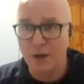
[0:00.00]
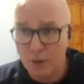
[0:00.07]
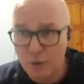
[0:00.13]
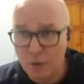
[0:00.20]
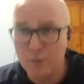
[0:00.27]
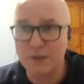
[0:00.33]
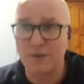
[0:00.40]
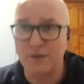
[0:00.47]

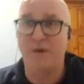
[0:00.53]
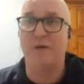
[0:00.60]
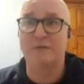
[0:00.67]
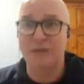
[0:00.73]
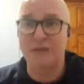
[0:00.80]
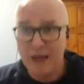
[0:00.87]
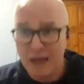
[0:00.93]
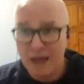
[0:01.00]
who's
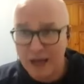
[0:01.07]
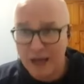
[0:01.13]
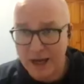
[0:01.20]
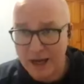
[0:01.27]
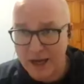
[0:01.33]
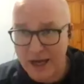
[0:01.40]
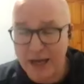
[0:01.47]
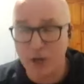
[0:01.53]
involved,
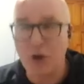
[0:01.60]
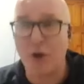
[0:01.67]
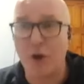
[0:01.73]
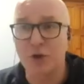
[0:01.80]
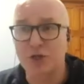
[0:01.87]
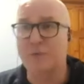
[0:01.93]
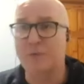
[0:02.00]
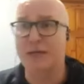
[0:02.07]
and encourage
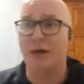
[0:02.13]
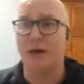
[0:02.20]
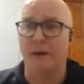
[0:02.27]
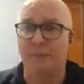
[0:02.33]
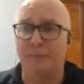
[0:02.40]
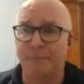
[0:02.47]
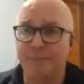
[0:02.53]
them to get out there